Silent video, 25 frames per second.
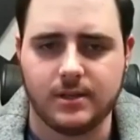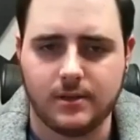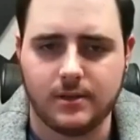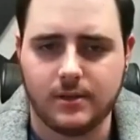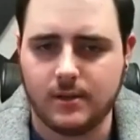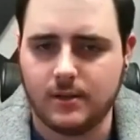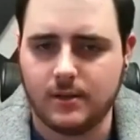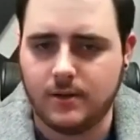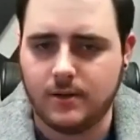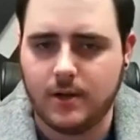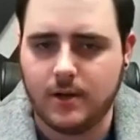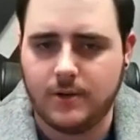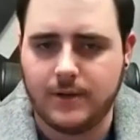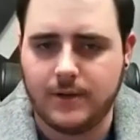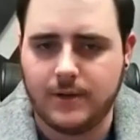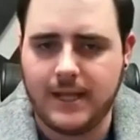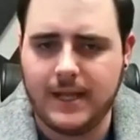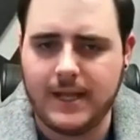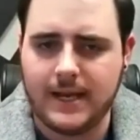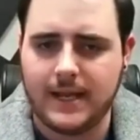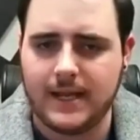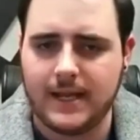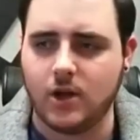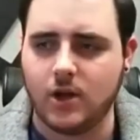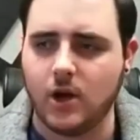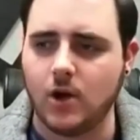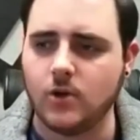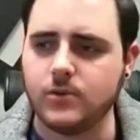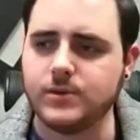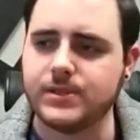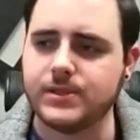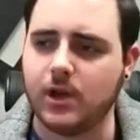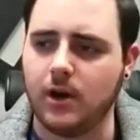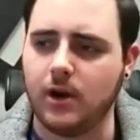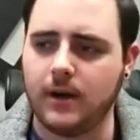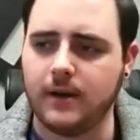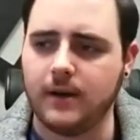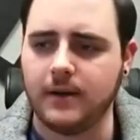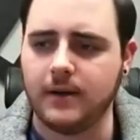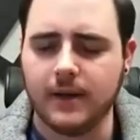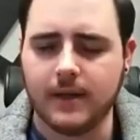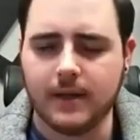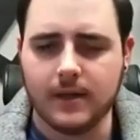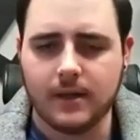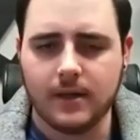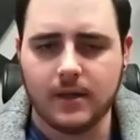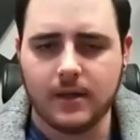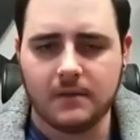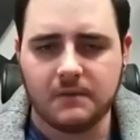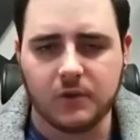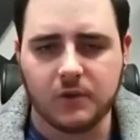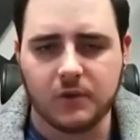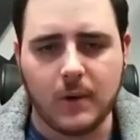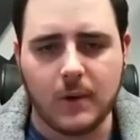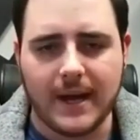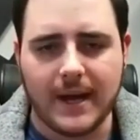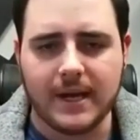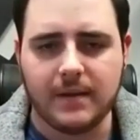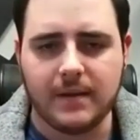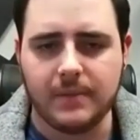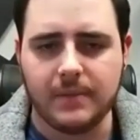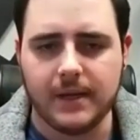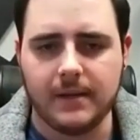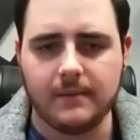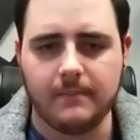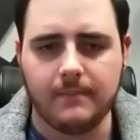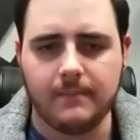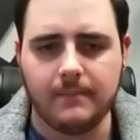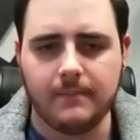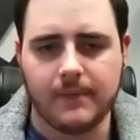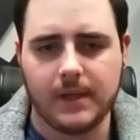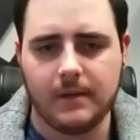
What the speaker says: It goes on for quite a bit.